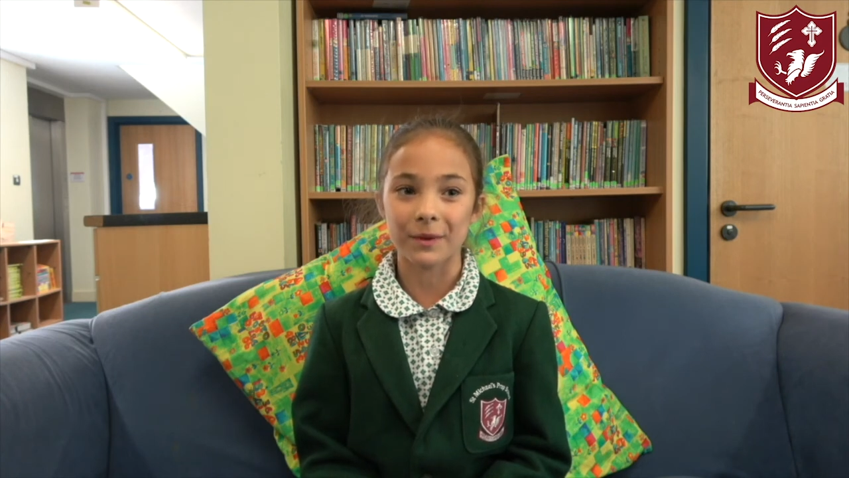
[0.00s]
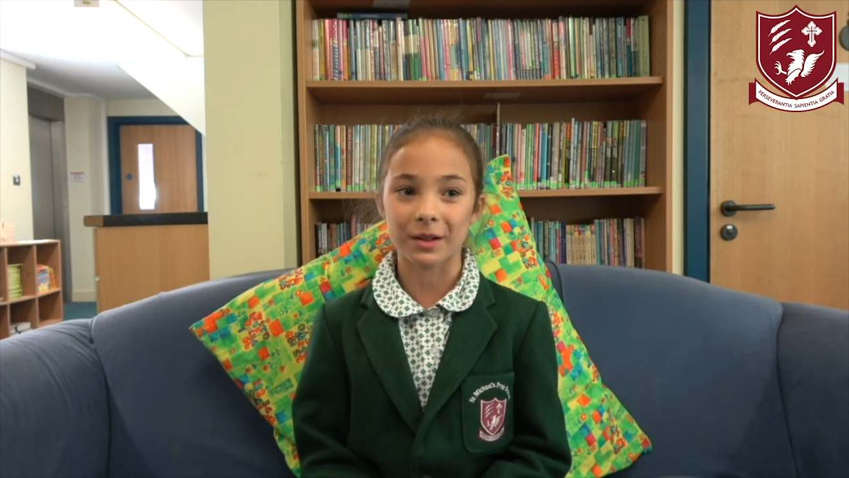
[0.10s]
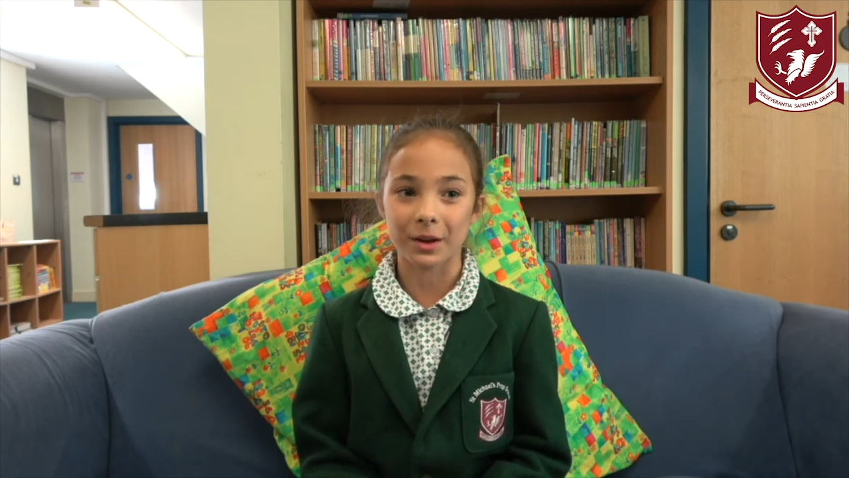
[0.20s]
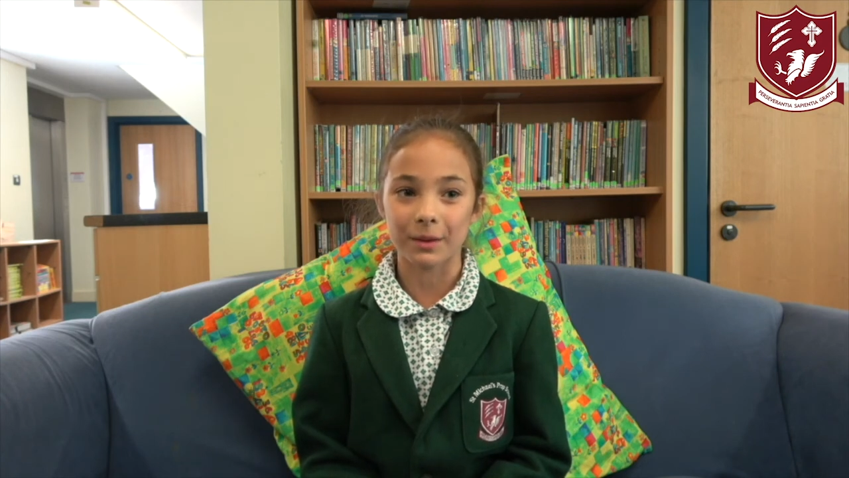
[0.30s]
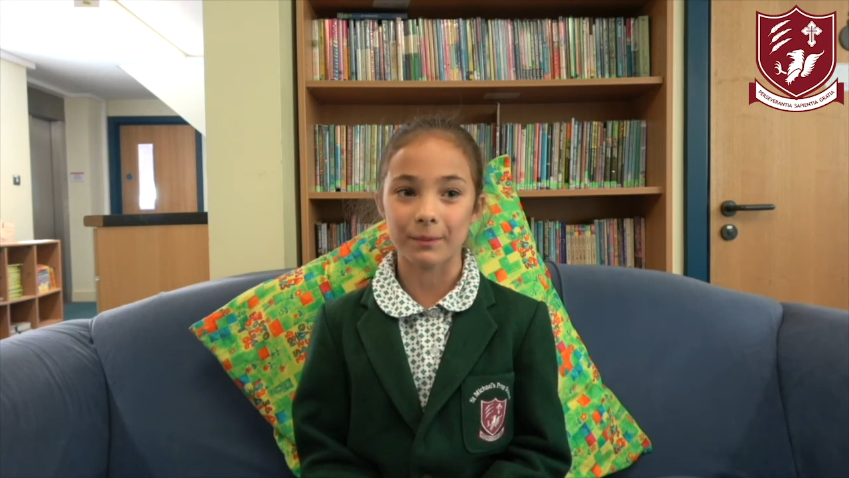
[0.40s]

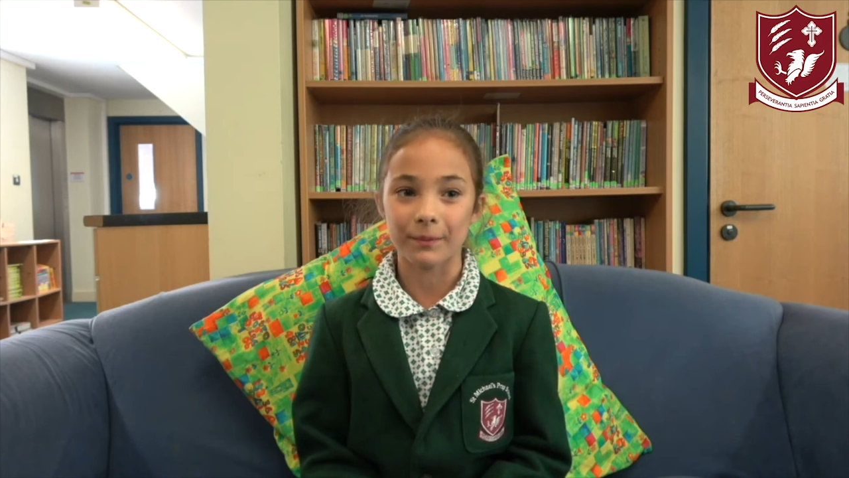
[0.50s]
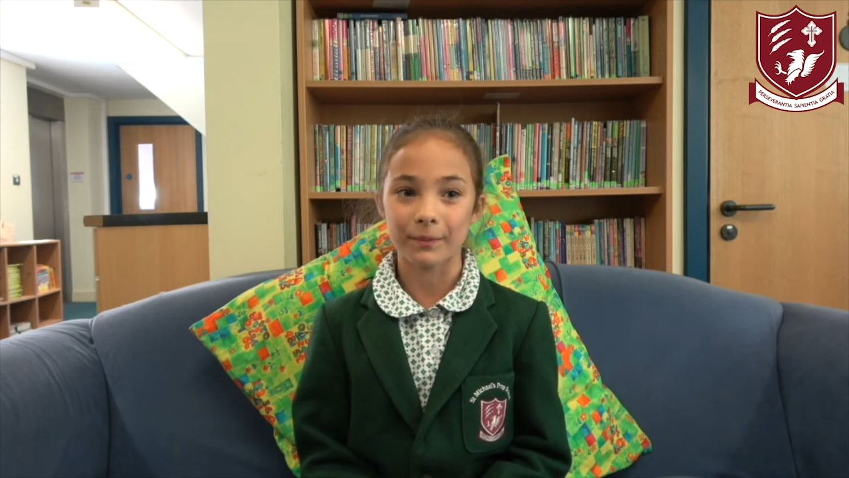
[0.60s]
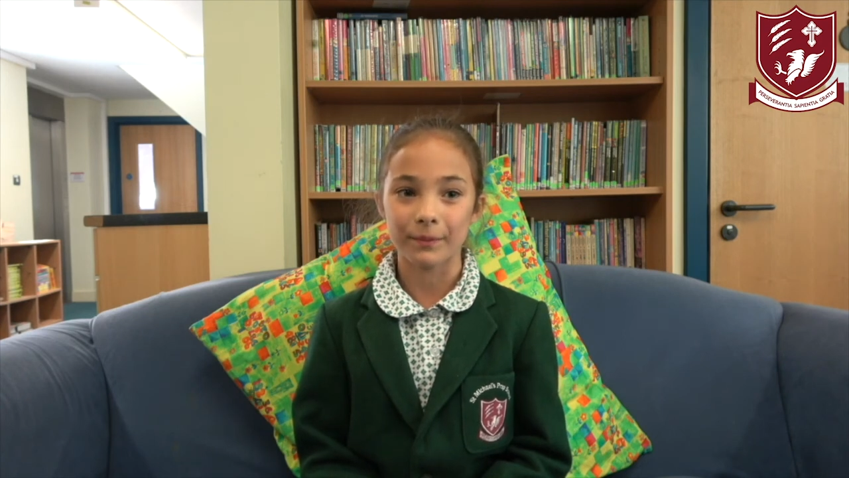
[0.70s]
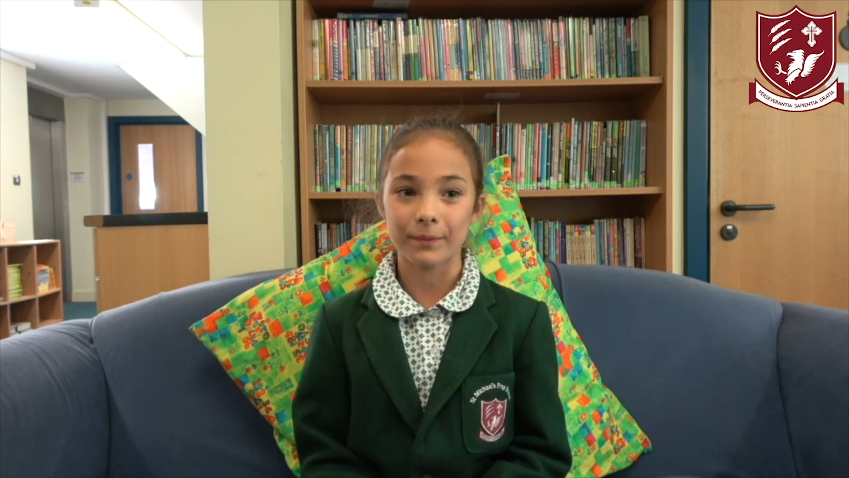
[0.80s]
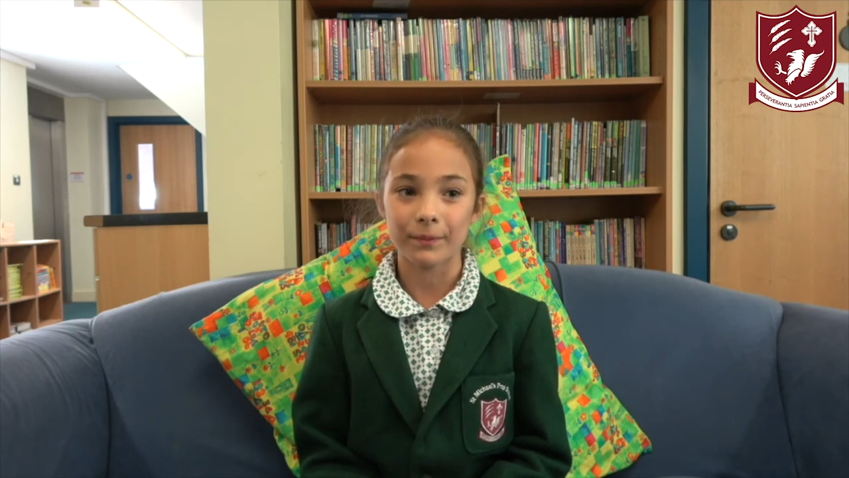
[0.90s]
welcome.
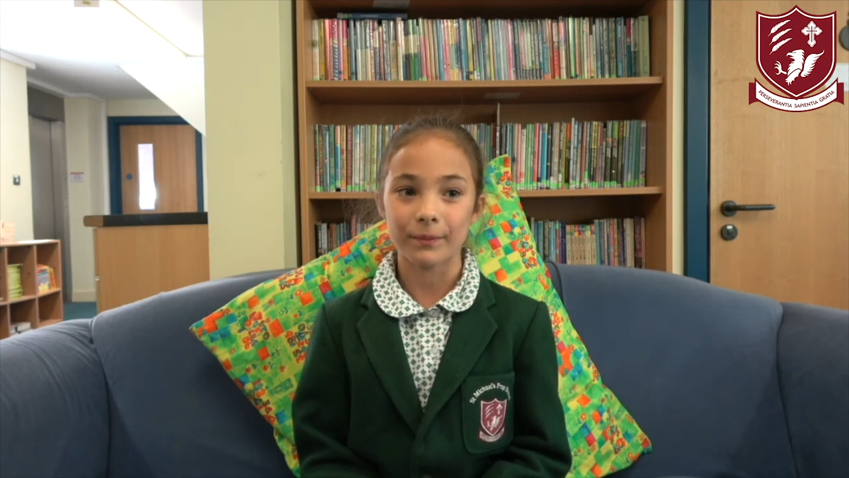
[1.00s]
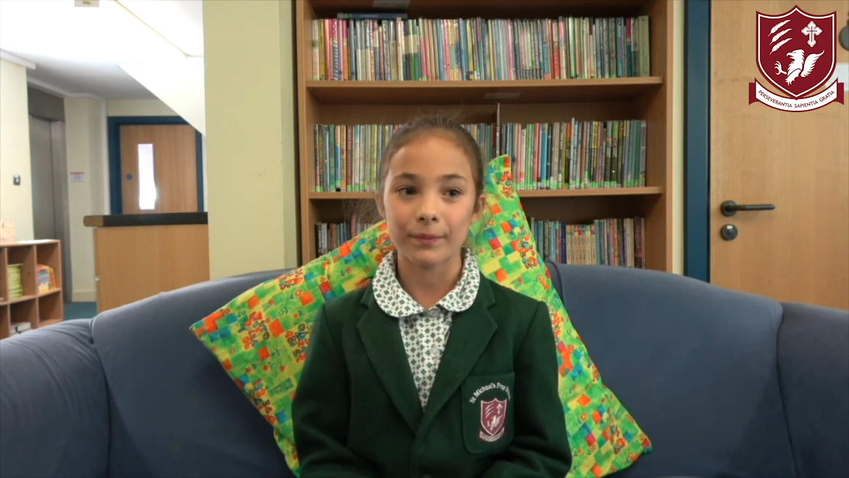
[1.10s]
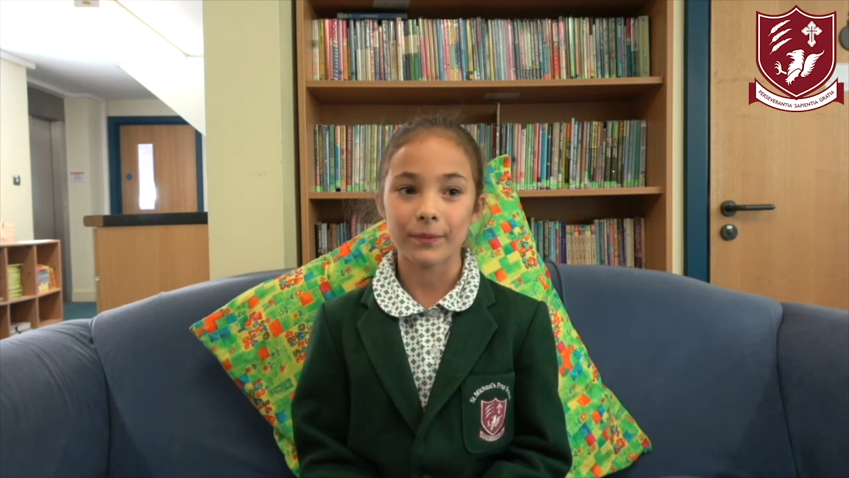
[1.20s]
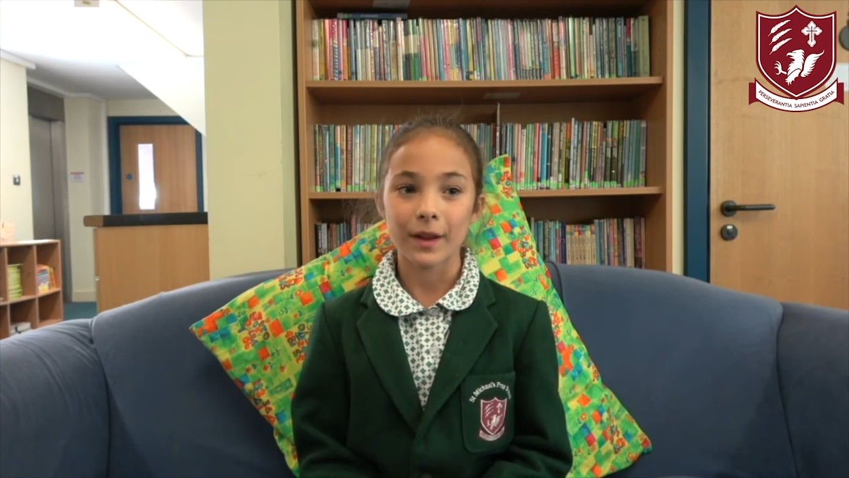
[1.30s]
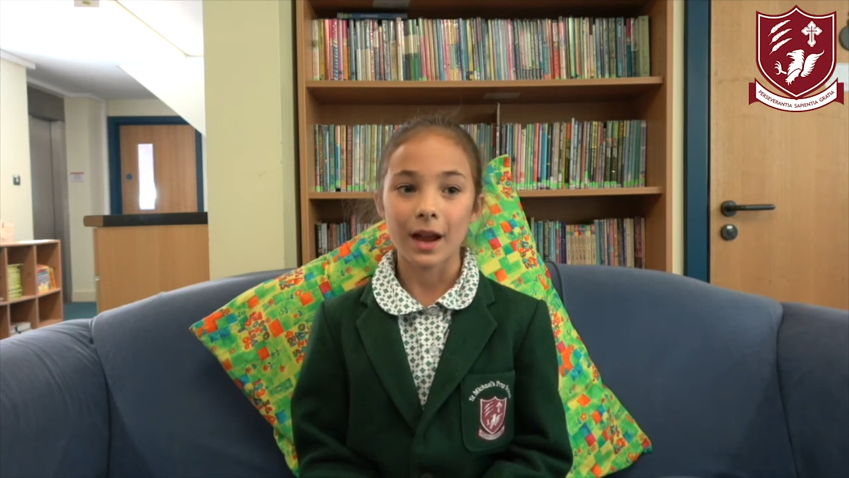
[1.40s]

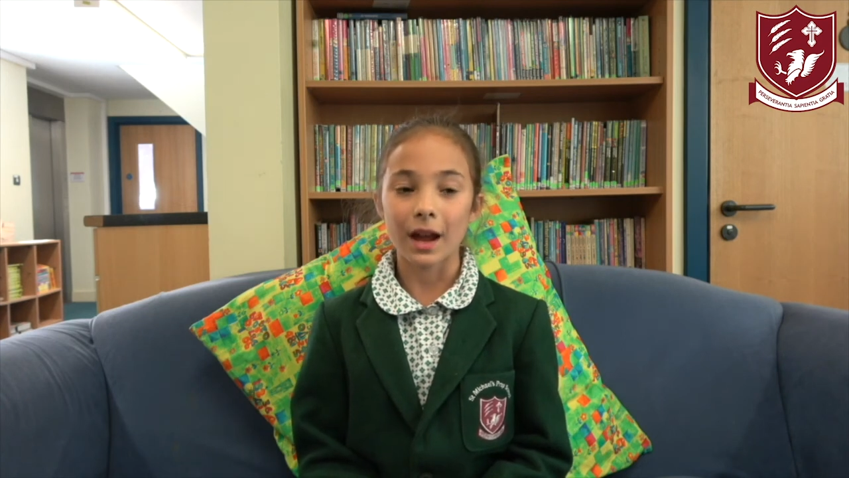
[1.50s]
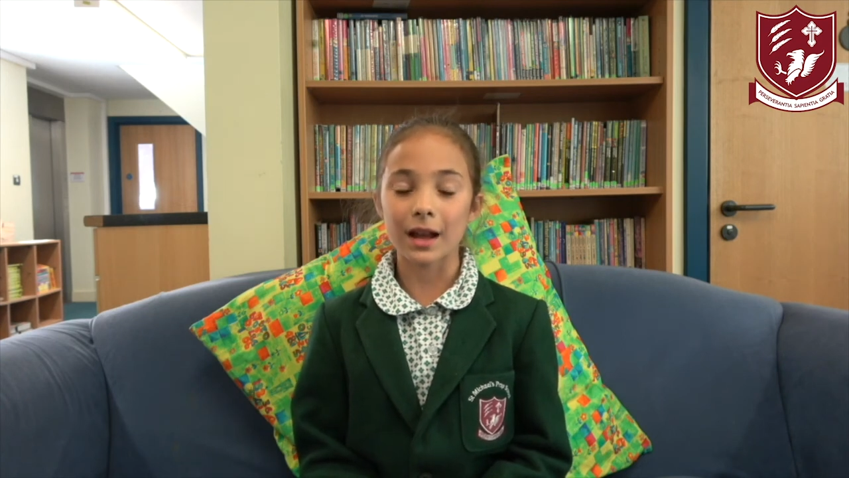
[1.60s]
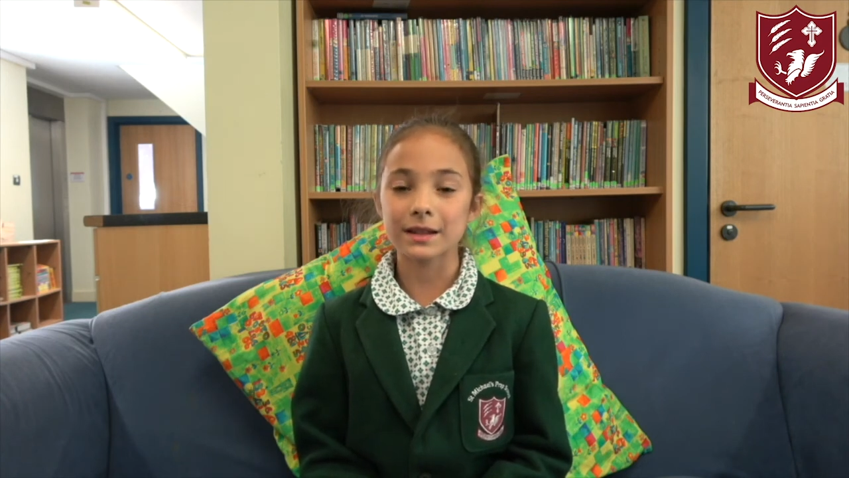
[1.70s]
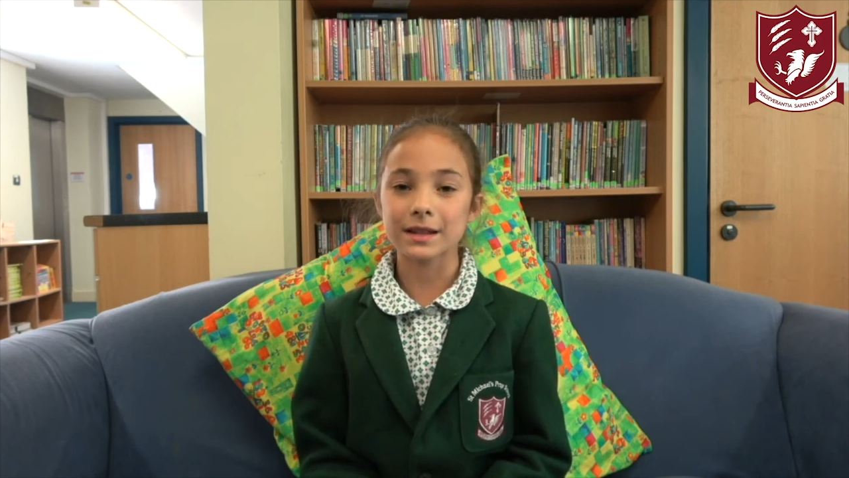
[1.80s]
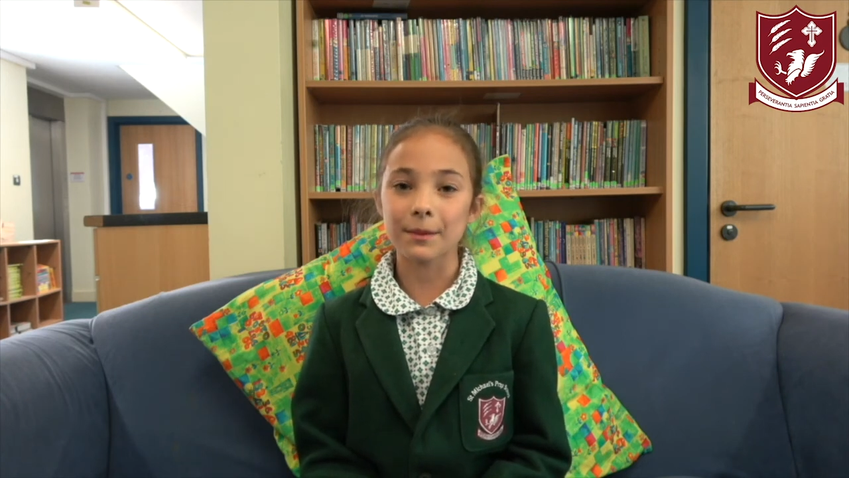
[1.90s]

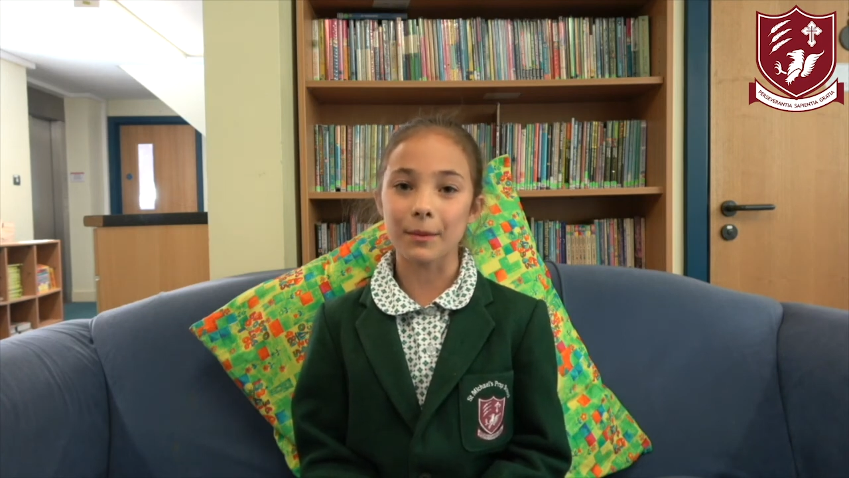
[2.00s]
At St.